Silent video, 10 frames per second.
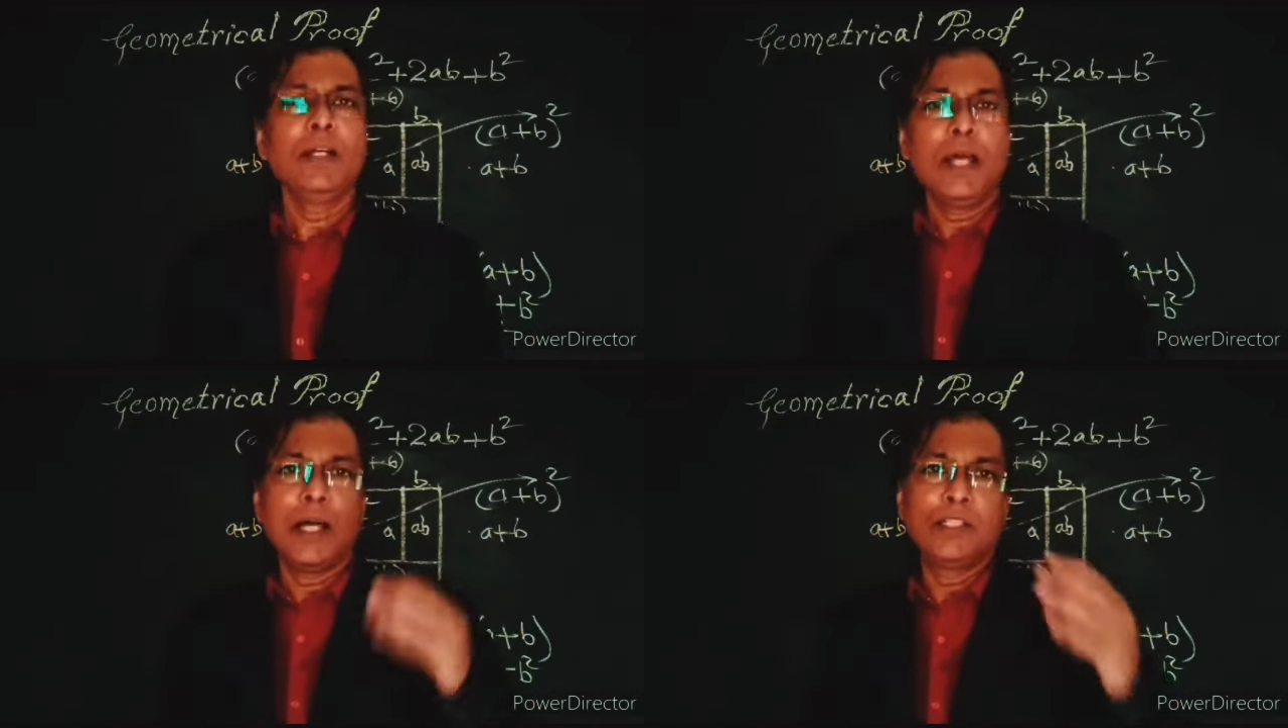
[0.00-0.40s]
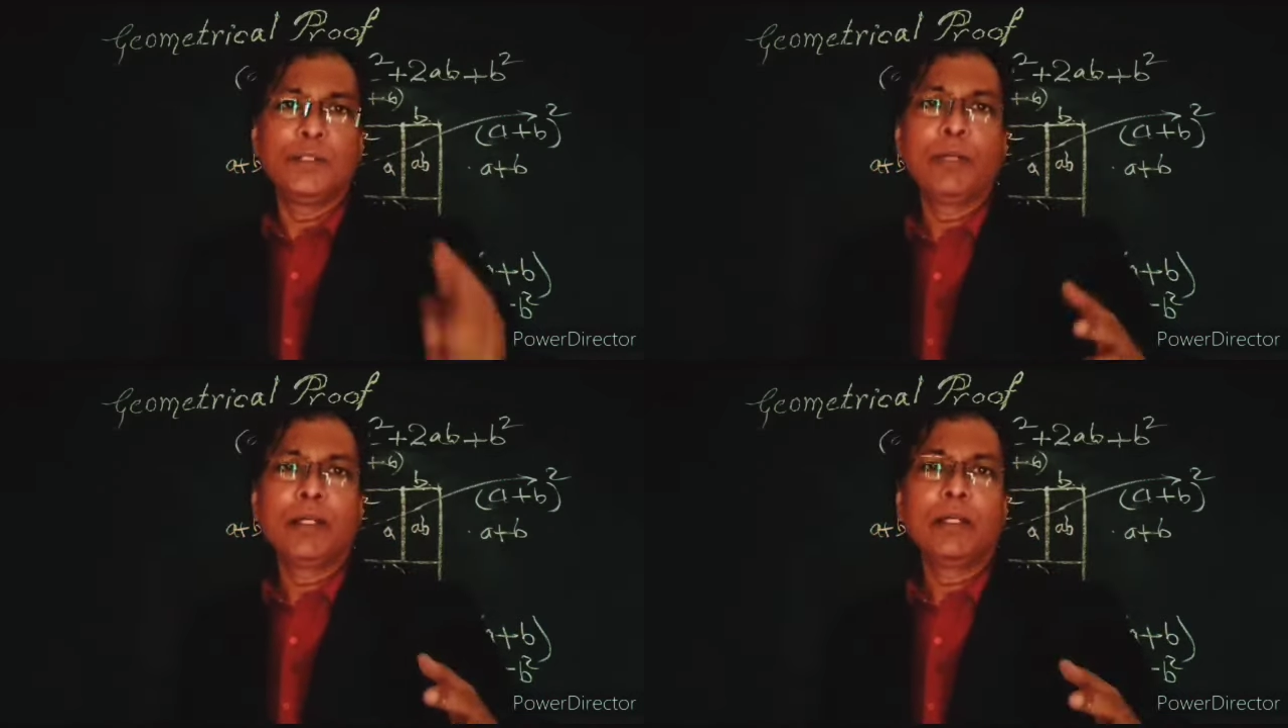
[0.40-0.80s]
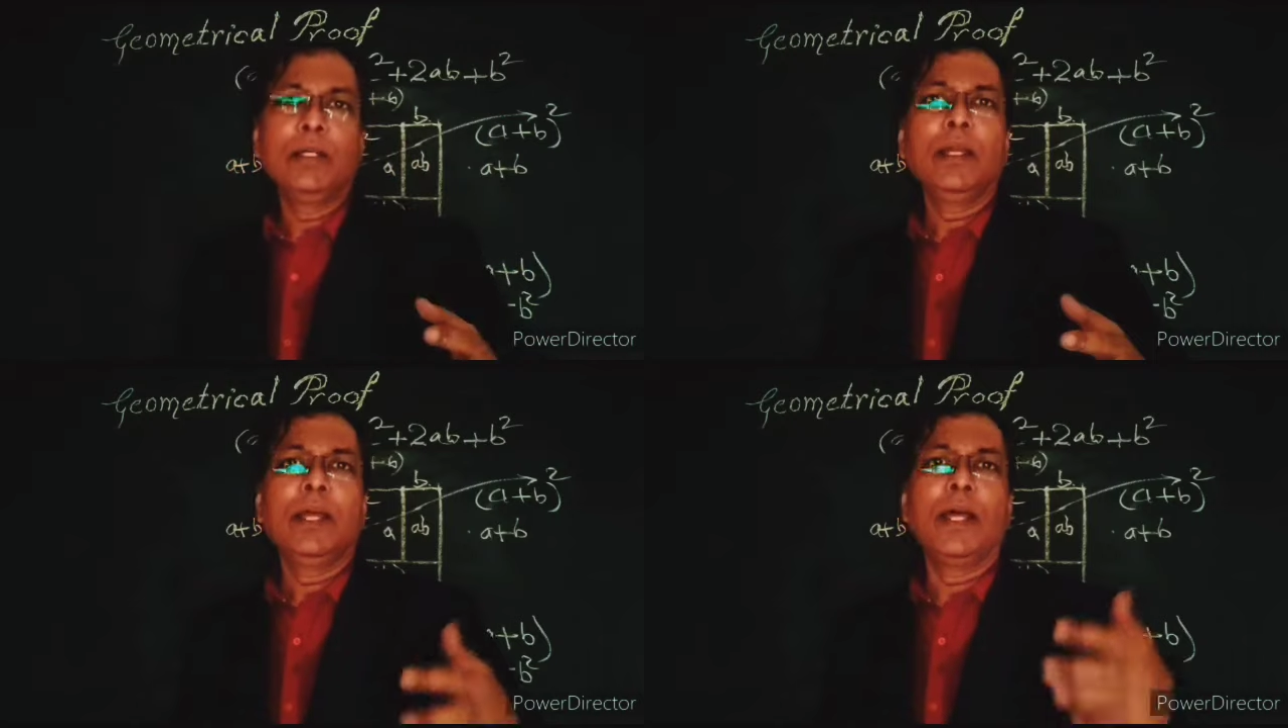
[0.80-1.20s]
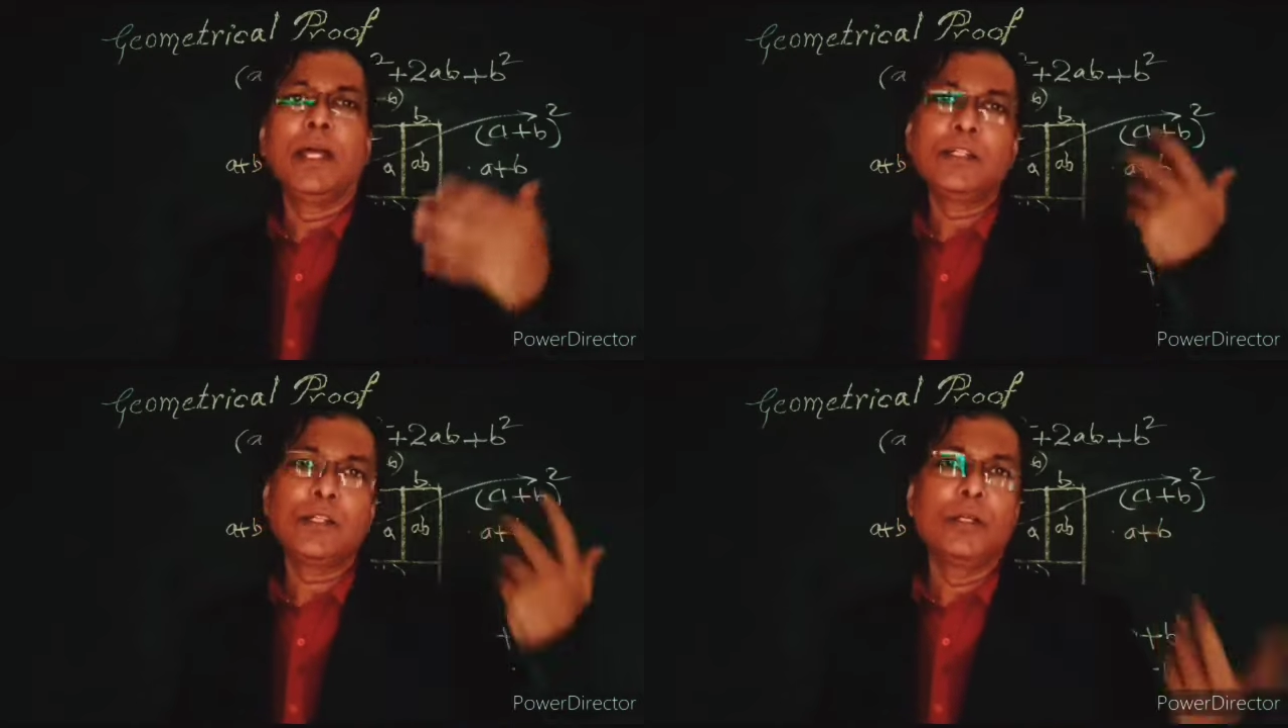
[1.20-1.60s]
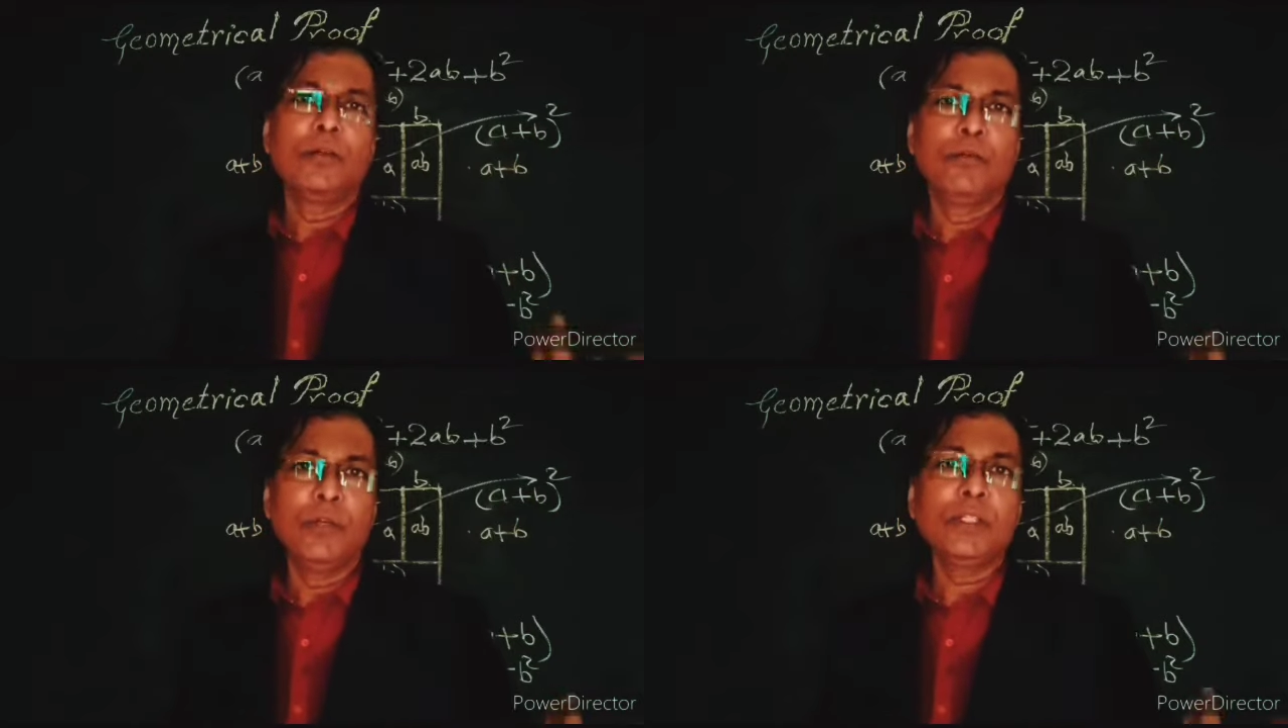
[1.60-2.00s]
algebraically and
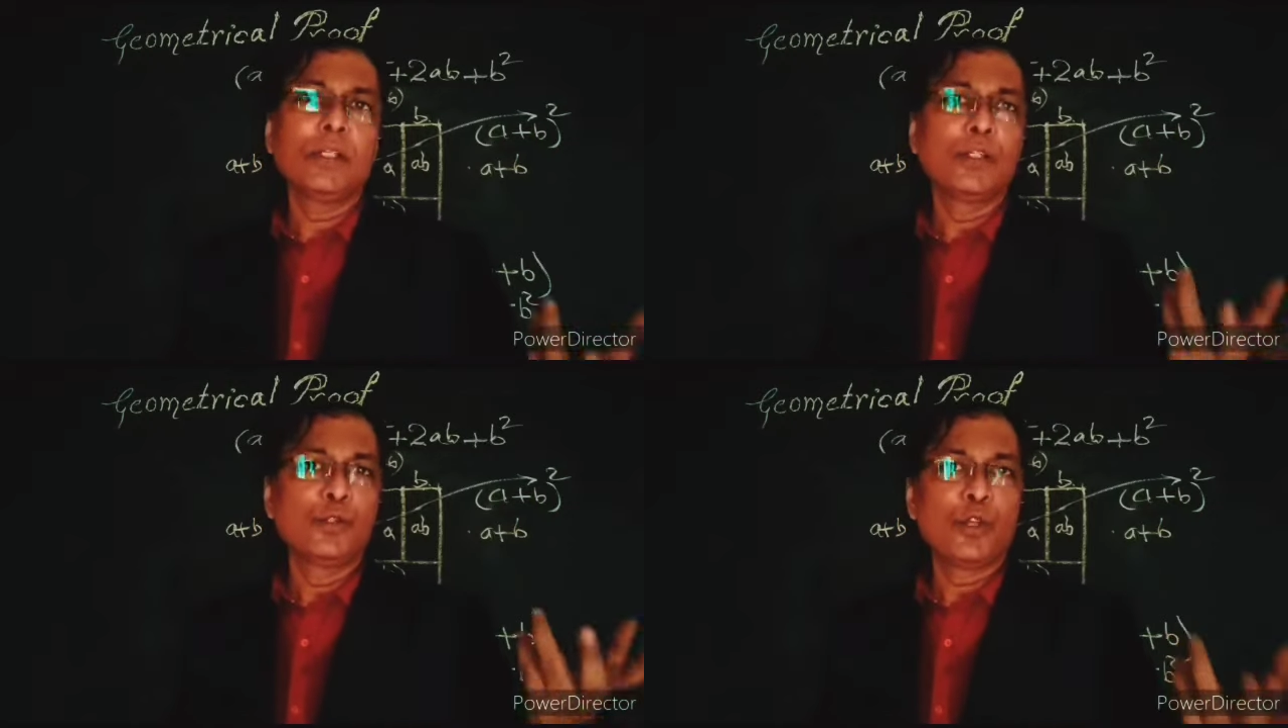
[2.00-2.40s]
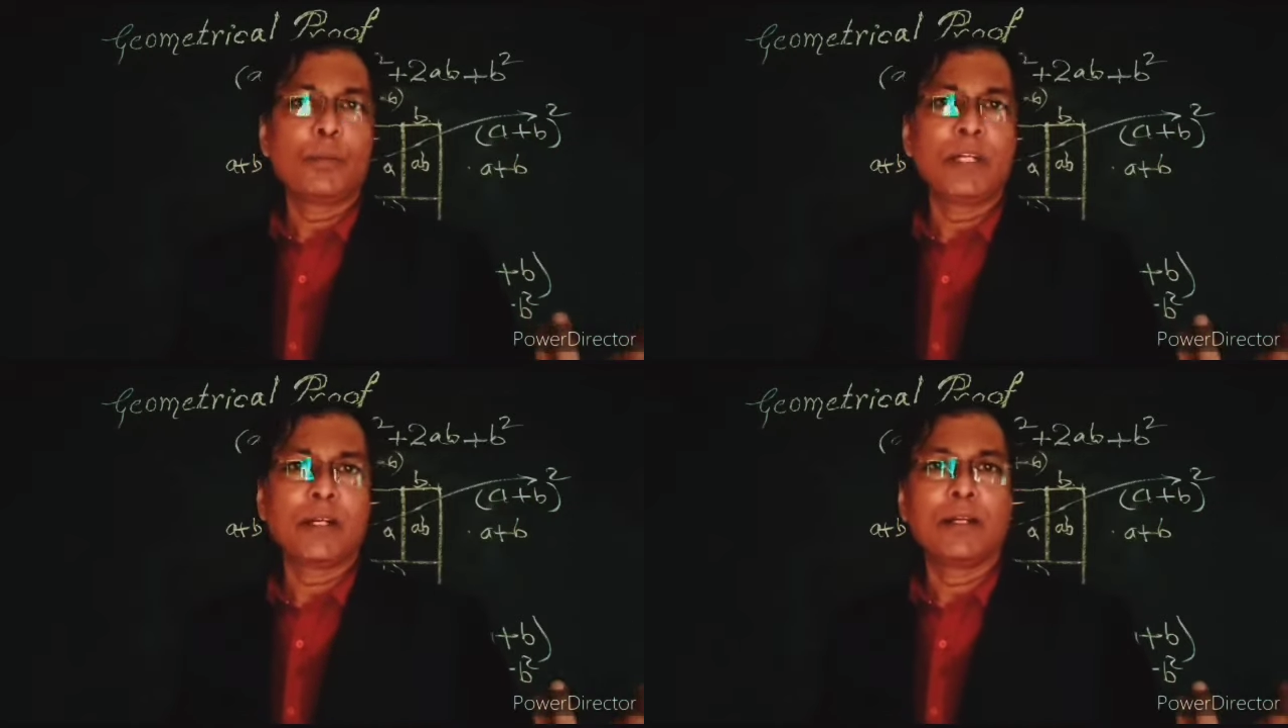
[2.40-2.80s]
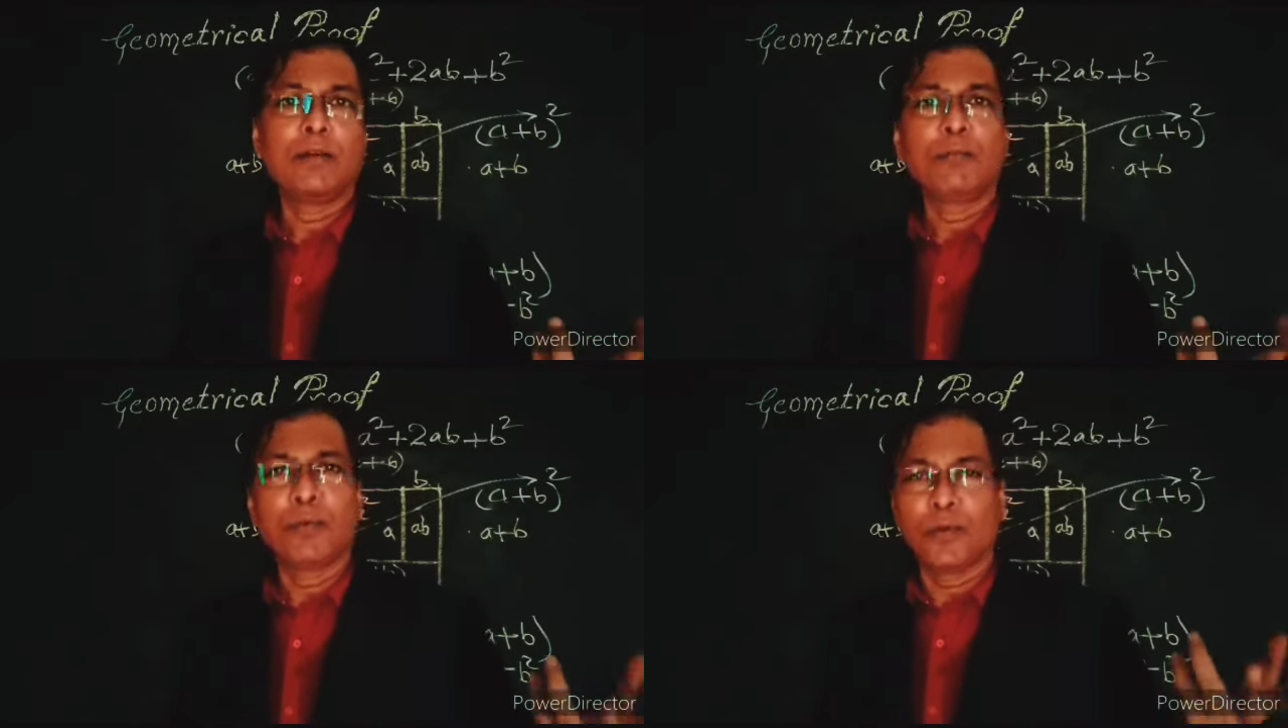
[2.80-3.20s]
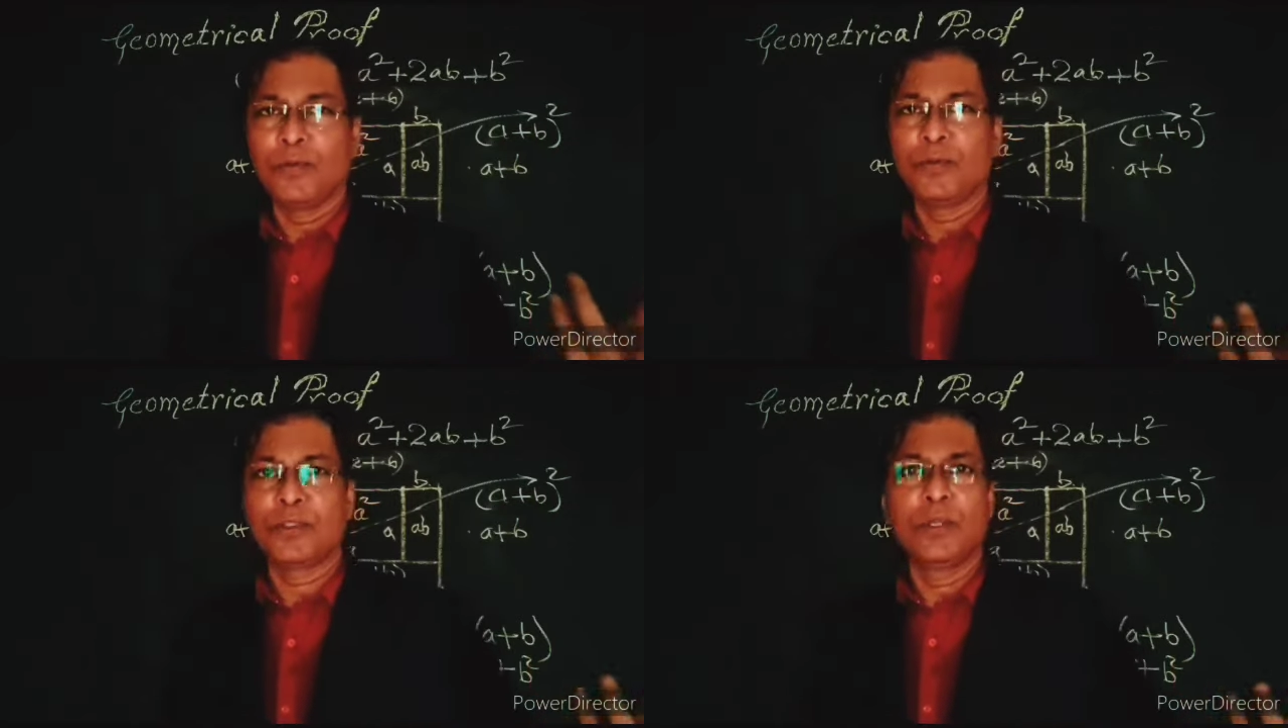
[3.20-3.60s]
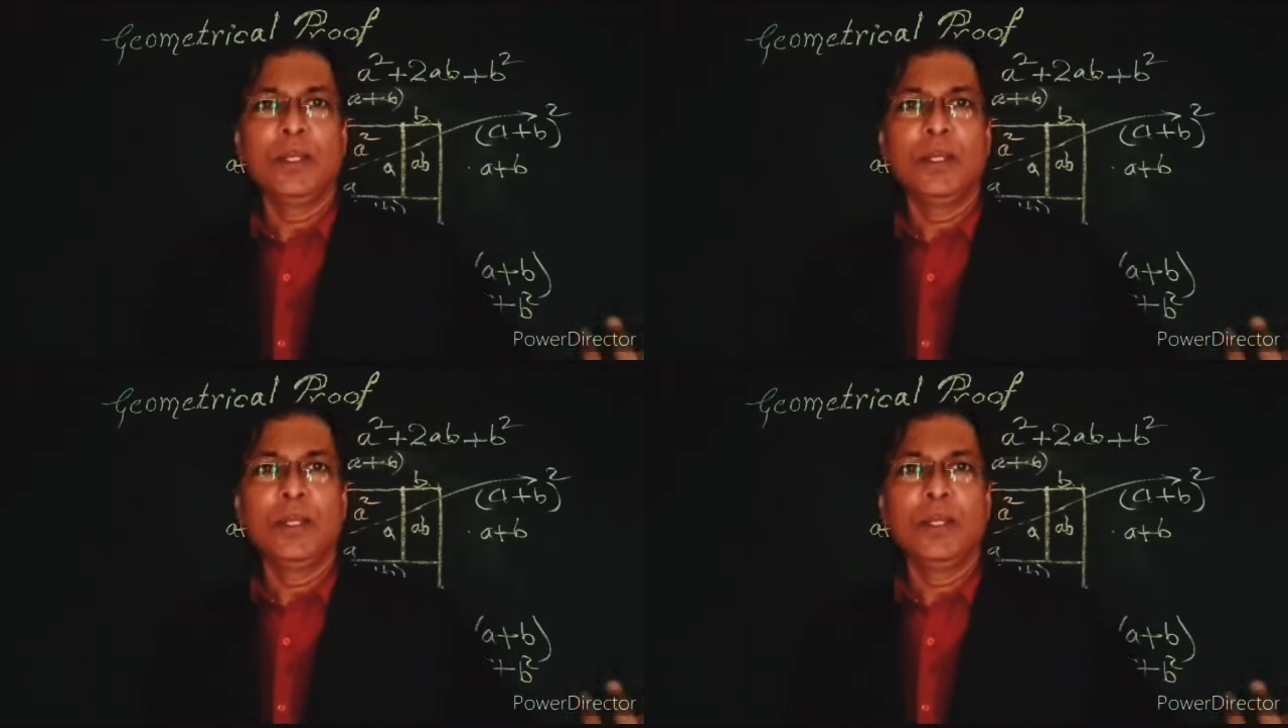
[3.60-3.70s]
with geometrical proofs.